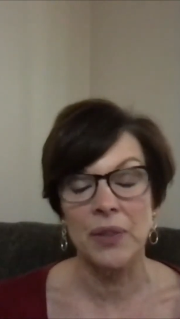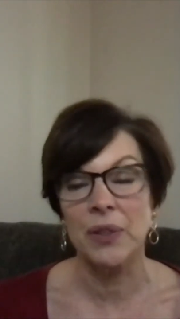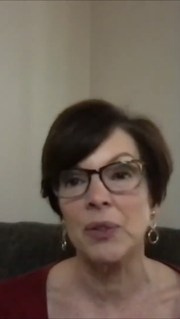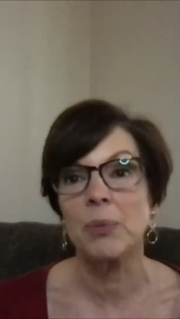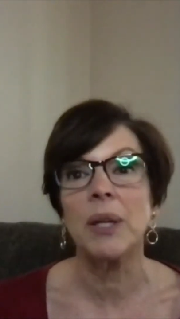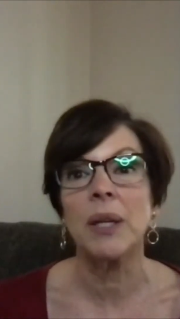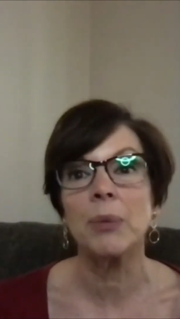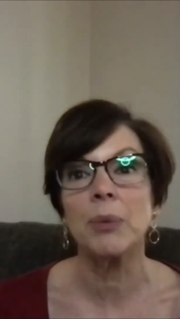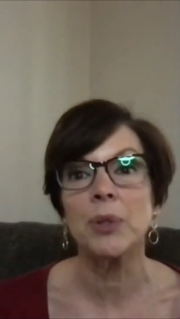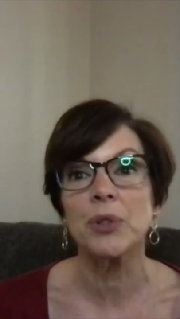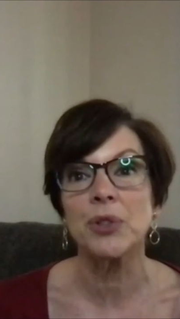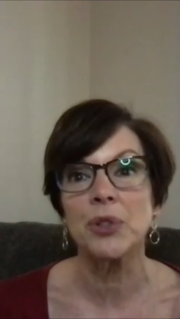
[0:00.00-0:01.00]
And to be able
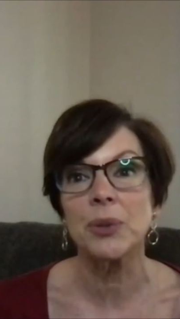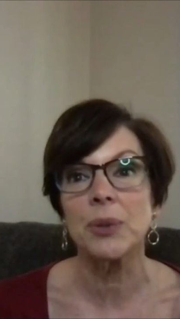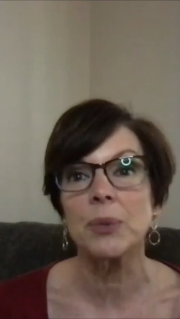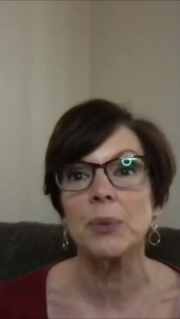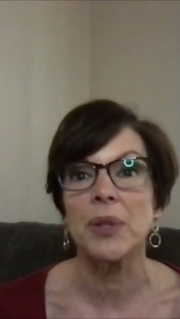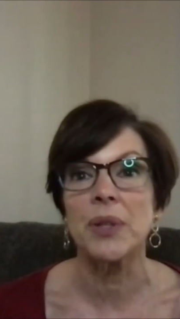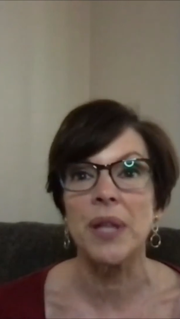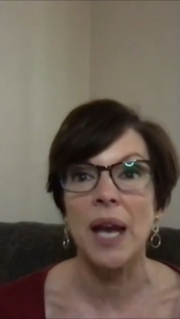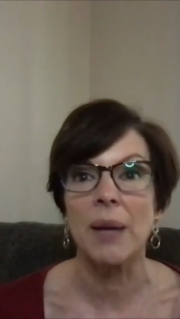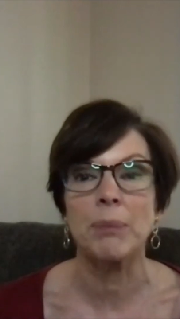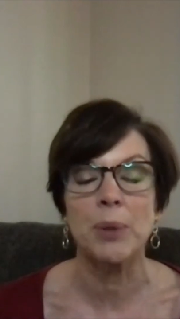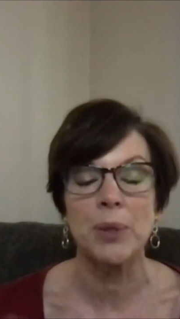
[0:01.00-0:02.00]
to do it with
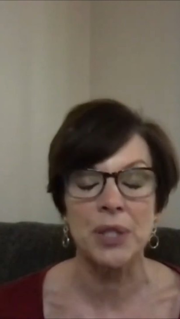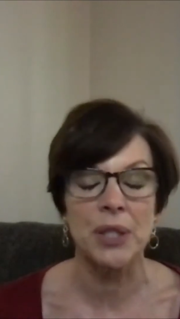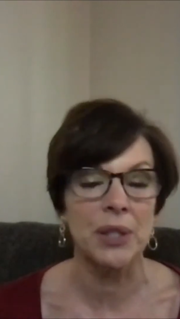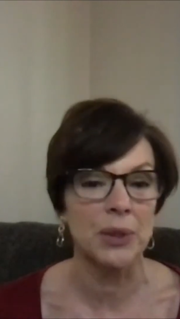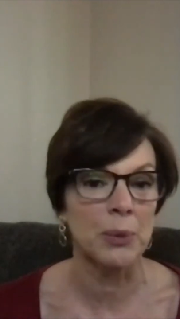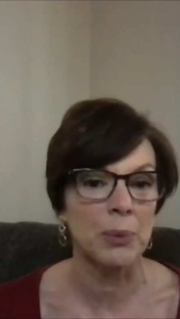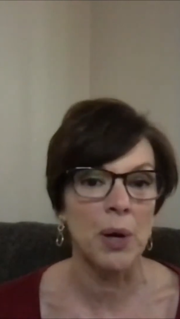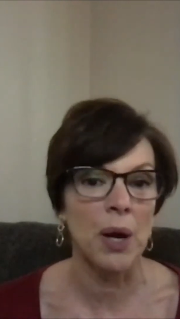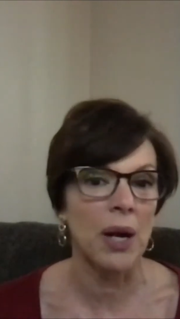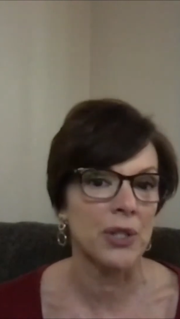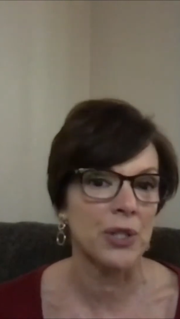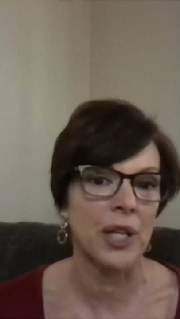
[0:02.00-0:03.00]
that particular
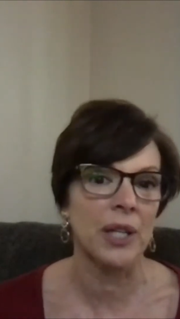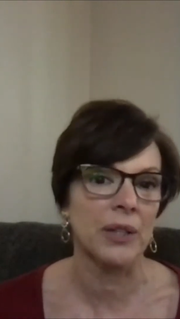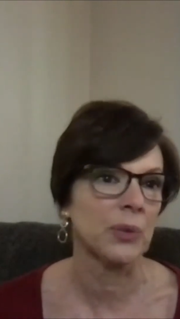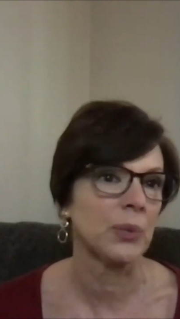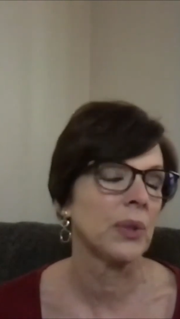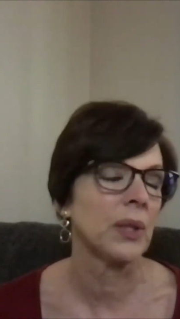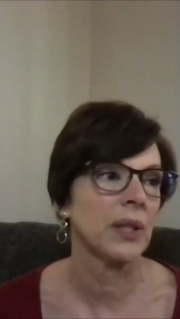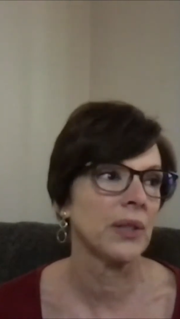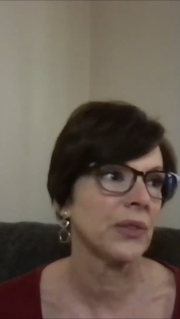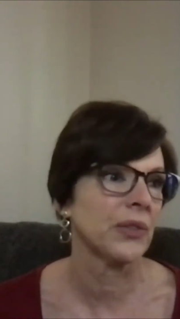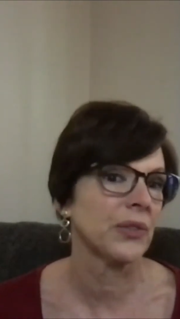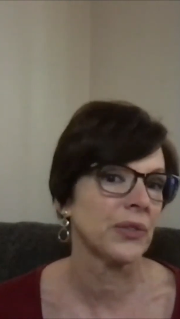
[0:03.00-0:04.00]
project
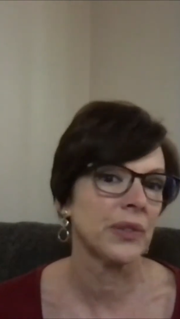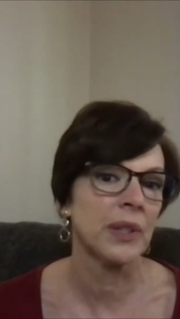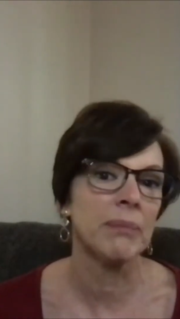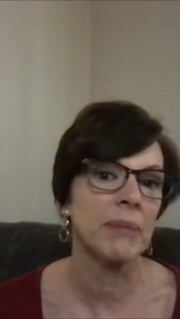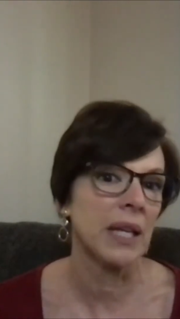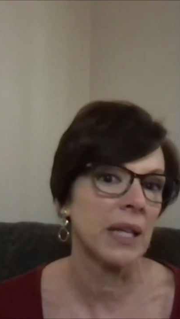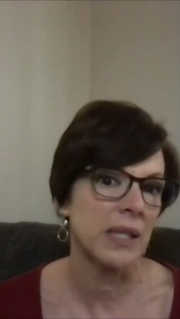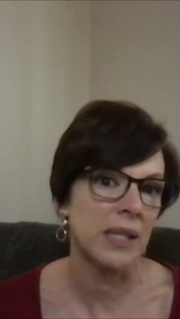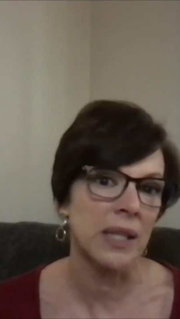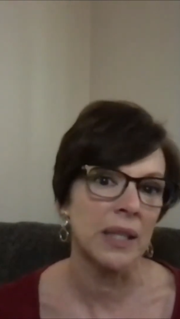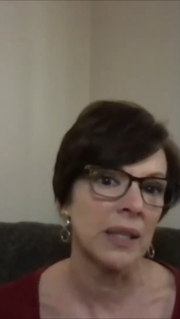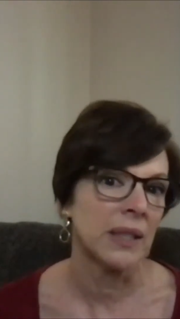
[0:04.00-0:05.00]
was
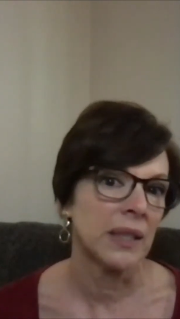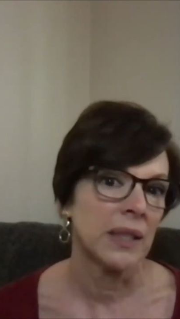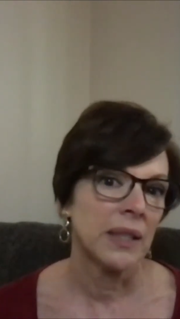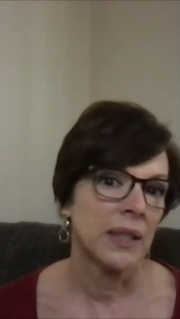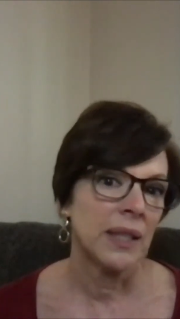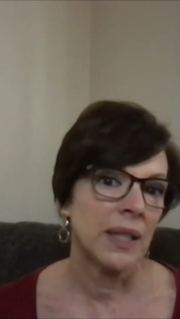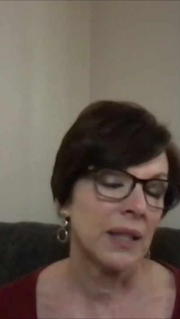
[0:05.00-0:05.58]
amazing. And